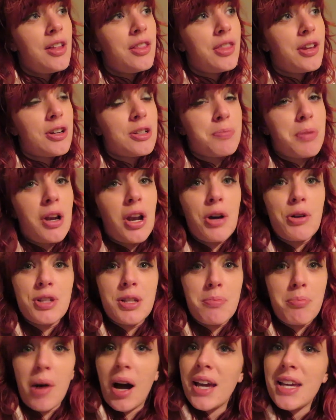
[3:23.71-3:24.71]
there's been loads
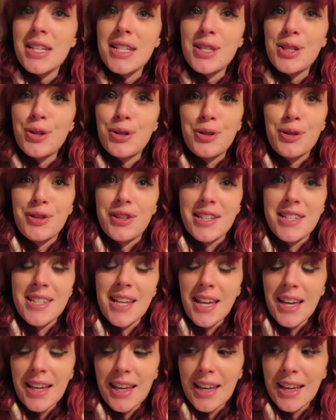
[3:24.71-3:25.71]
of mice under the
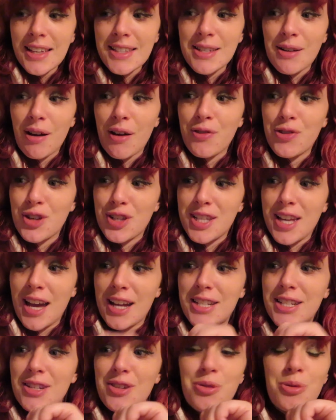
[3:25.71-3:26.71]
sink, so I've just
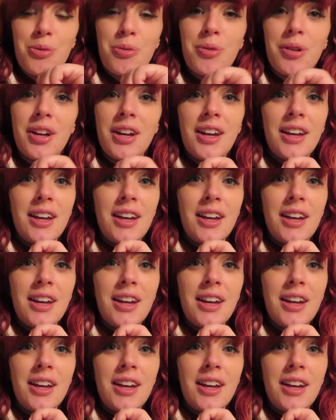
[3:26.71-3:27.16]
had to